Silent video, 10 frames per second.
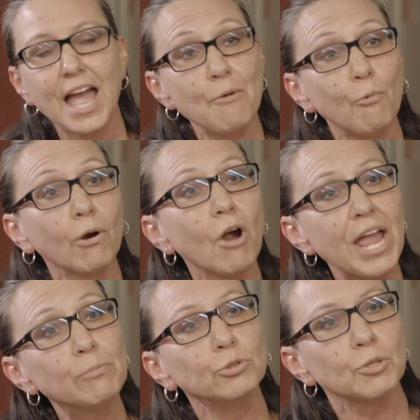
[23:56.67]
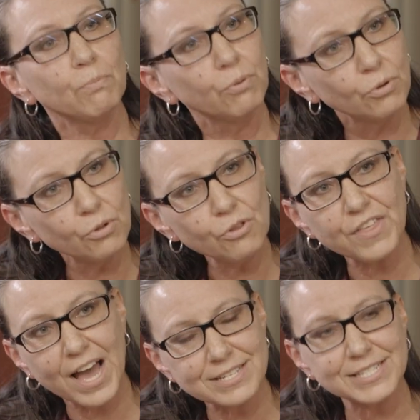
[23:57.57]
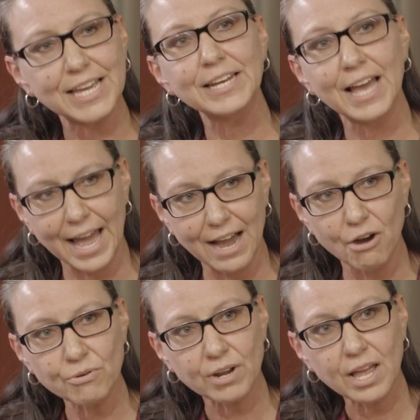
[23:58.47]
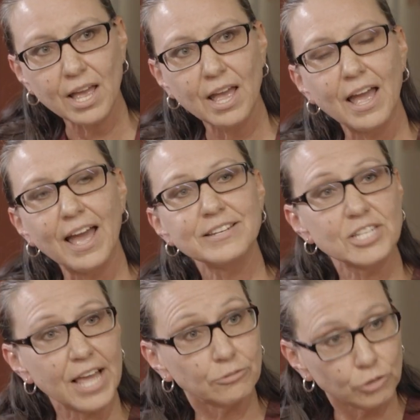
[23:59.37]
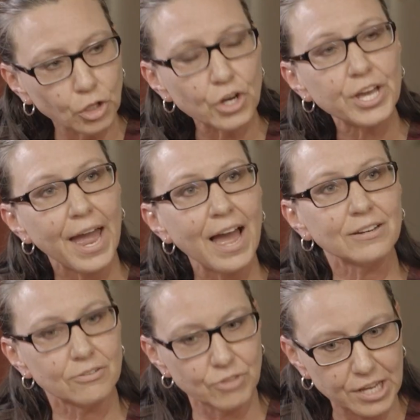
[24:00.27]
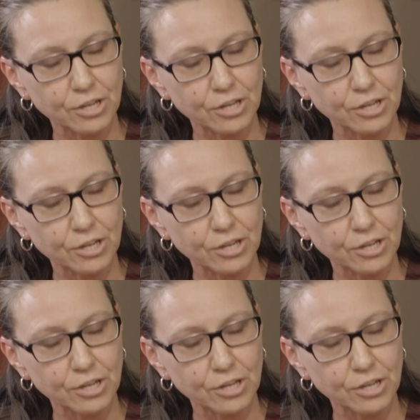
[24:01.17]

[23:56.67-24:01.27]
And we're able to pull that data out and look at the